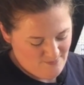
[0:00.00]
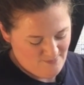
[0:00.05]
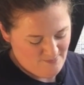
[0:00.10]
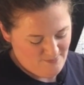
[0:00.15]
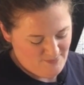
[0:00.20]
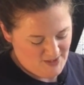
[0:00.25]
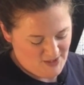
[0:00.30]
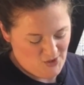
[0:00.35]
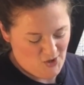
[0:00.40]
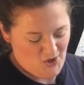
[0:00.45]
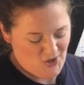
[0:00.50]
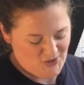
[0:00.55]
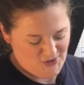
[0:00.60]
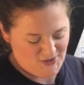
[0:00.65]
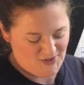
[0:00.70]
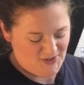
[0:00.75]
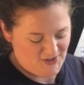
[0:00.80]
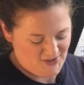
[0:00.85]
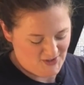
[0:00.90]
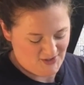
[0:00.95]

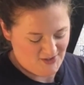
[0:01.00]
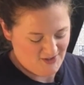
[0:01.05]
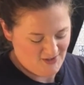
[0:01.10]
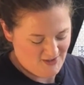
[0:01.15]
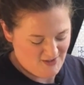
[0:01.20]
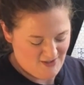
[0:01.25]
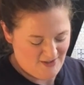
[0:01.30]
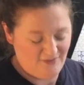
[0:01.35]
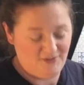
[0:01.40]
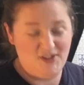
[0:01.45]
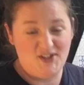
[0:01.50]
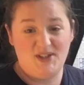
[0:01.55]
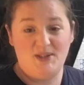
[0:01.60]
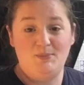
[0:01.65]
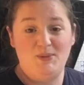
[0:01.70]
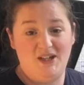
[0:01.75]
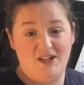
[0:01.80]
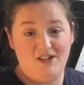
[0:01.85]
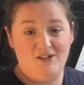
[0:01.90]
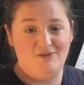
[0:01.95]
because of the
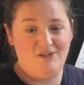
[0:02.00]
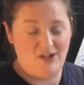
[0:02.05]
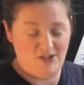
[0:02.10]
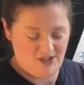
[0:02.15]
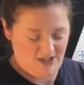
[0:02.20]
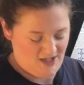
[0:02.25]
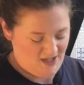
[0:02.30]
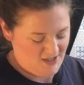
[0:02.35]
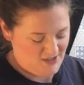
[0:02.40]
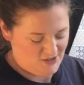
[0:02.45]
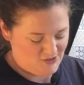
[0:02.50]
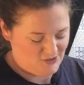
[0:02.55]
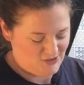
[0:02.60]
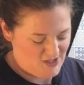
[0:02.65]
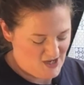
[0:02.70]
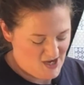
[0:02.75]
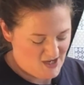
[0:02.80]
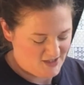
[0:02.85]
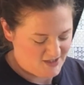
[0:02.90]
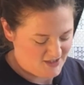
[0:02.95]
speed it rotates on the
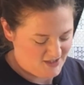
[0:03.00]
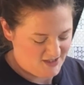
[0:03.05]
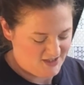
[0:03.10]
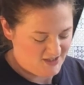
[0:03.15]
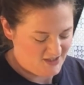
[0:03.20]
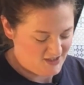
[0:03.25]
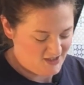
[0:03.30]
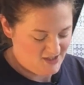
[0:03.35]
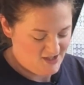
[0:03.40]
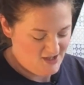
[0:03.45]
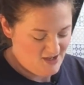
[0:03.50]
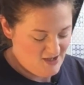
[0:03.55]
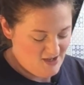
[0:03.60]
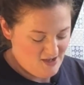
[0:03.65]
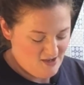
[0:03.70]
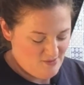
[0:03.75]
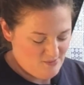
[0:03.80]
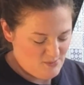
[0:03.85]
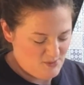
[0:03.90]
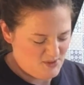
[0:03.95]
axis.
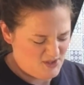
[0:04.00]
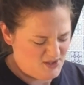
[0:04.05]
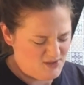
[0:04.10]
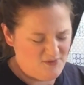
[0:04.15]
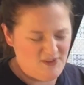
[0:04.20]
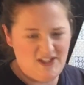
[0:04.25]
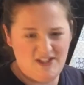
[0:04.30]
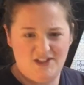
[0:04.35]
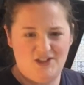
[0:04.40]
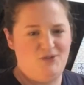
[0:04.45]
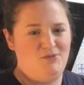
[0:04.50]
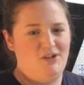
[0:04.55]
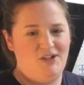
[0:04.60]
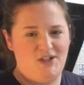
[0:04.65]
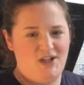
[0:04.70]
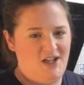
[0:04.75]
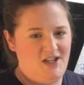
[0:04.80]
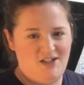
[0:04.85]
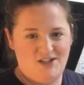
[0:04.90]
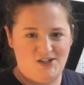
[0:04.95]
But because Venus
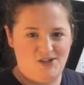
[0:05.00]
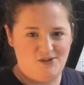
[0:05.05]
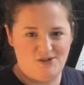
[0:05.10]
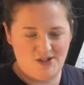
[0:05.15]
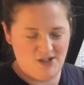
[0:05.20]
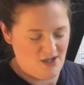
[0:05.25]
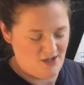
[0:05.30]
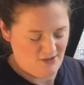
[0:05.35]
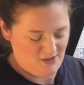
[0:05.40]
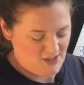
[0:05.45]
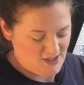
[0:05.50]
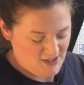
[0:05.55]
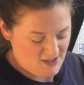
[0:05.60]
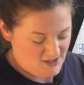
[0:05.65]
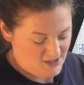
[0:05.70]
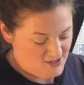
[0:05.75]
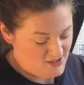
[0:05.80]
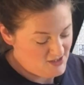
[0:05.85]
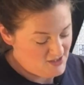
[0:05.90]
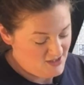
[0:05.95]
rotates so slowly,
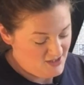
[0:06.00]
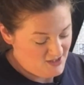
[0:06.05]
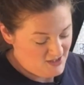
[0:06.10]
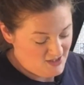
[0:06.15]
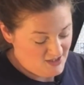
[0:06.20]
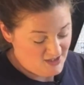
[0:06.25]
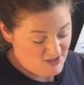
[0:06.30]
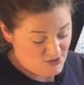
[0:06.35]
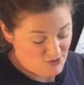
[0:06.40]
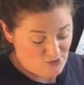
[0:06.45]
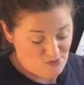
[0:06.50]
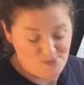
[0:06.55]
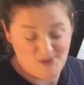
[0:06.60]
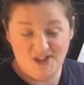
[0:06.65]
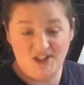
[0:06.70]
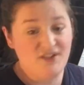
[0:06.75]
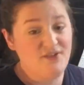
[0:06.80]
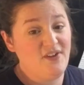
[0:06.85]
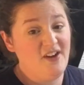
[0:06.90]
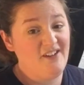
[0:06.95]
it's
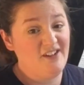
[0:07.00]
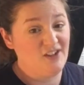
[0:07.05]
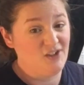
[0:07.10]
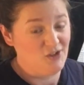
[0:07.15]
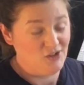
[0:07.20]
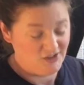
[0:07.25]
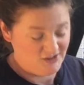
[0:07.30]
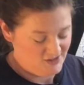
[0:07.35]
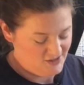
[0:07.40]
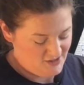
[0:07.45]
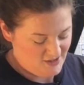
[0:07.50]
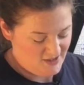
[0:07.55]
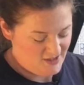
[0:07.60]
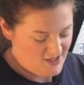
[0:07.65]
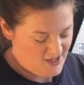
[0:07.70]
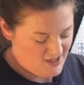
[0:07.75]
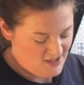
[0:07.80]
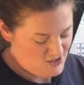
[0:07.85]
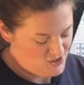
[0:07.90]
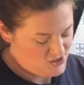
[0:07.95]
almost spherical in
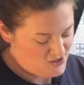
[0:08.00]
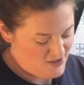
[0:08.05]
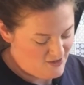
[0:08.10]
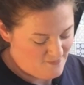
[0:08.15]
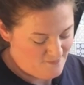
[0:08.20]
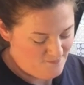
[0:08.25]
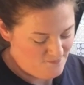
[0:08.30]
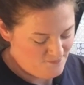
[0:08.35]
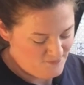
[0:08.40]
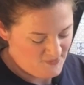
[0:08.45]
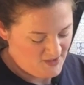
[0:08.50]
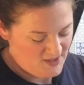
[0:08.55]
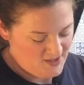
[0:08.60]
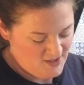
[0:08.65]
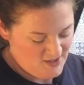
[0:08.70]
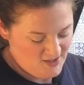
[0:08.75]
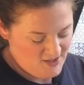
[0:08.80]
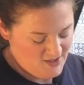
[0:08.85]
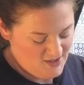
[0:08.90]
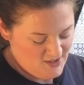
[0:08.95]
nature.
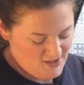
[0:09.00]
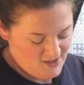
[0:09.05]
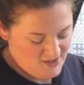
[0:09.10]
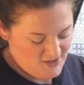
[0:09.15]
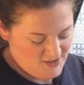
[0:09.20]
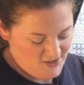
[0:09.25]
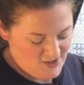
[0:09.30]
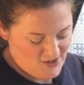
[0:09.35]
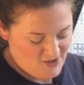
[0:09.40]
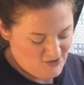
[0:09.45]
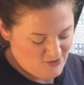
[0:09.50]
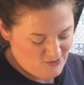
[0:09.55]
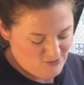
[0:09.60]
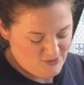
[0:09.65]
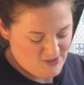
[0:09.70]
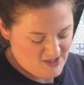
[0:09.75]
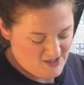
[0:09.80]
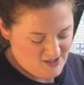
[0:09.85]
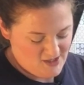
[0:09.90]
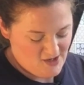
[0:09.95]
So
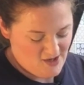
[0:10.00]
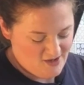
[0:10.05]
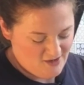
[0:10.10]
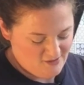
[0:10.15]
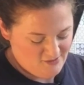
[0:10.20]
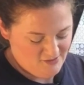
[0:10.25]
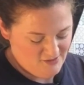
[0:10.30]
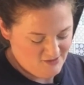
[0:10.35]
there you go.